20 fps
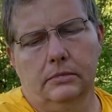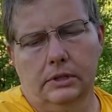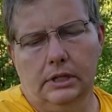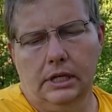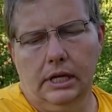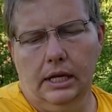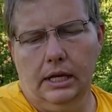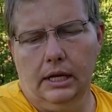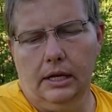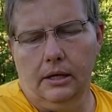
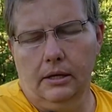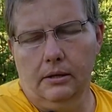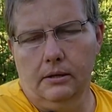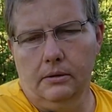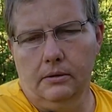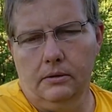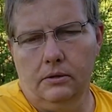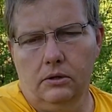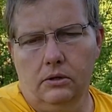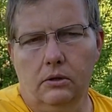getting
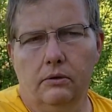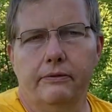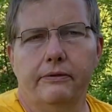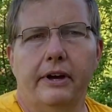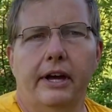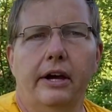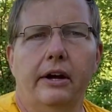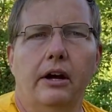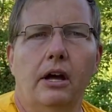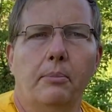your
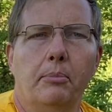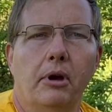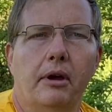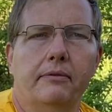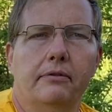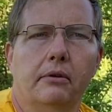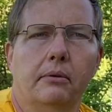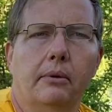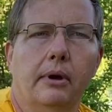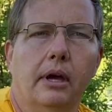fire up off
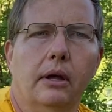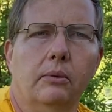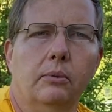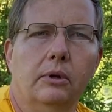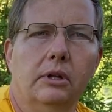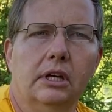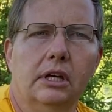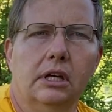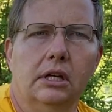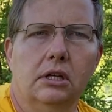the ground
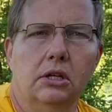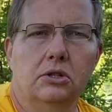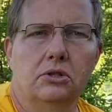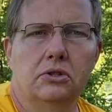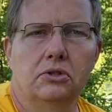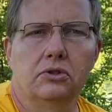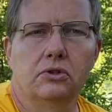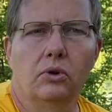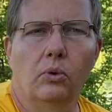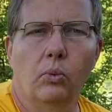when the
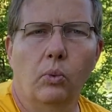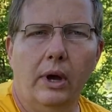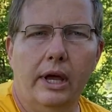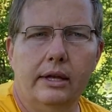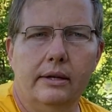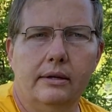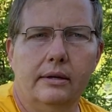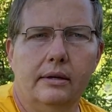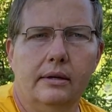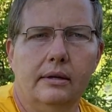conditions are
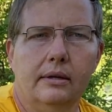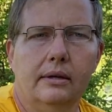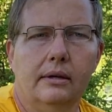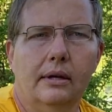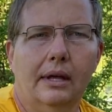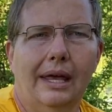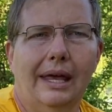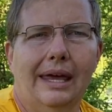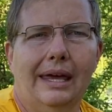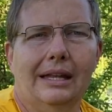wet
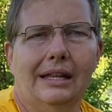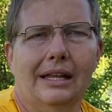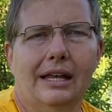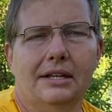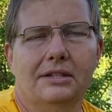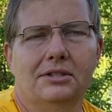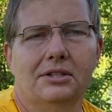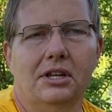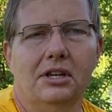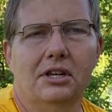and
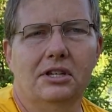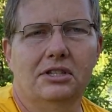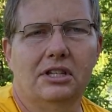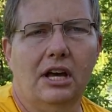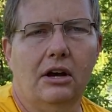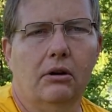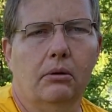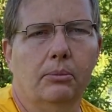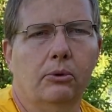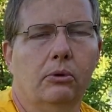less than
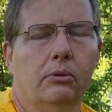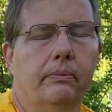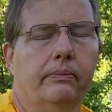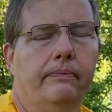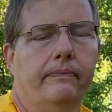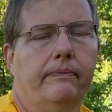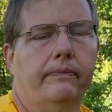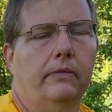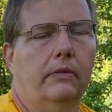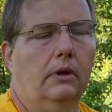desirable.
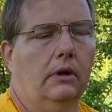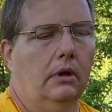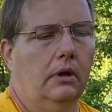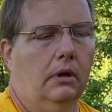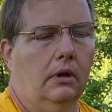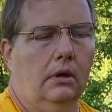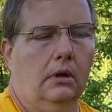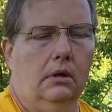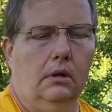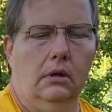
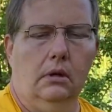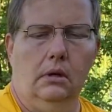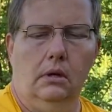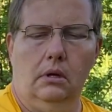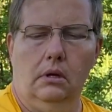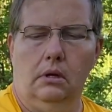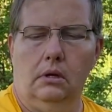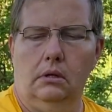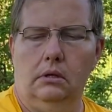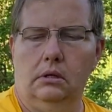
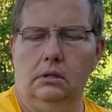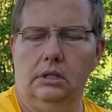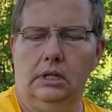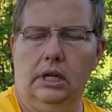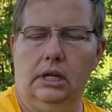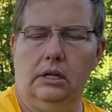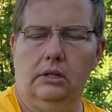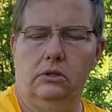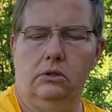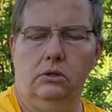You
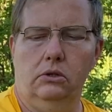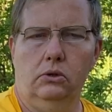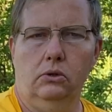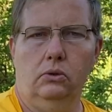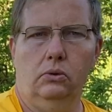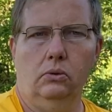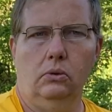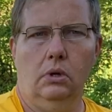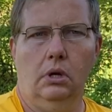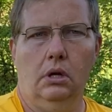take
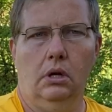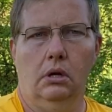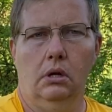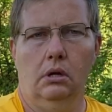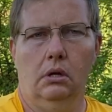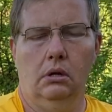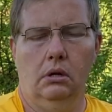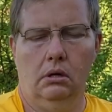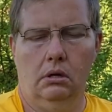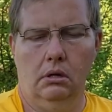two
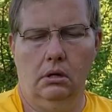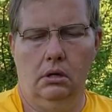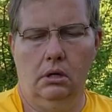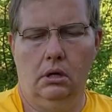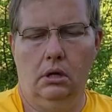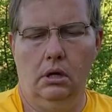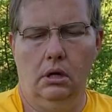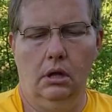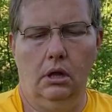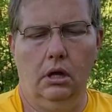
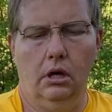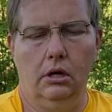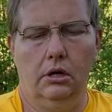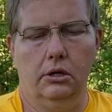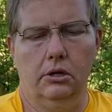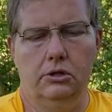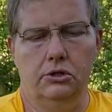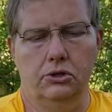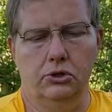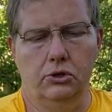
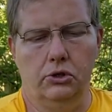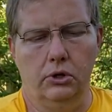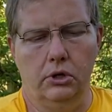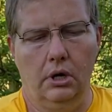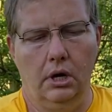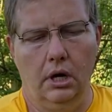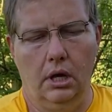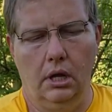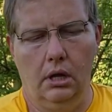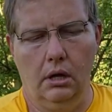larger
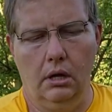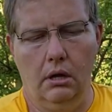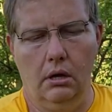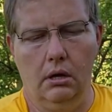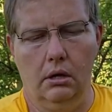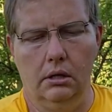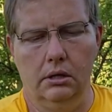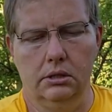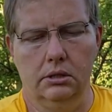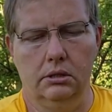
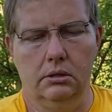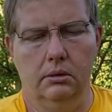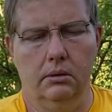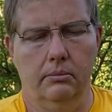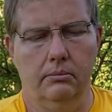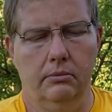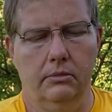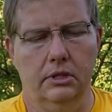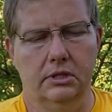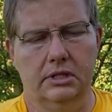logs
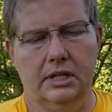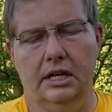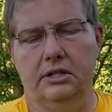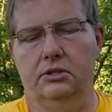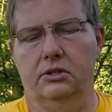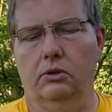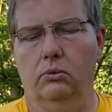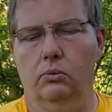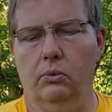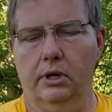the size
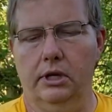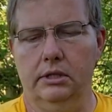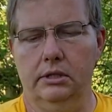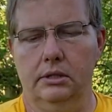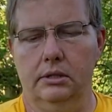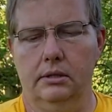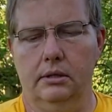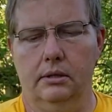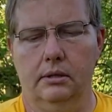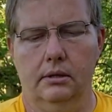of your
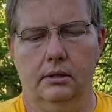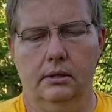wrist,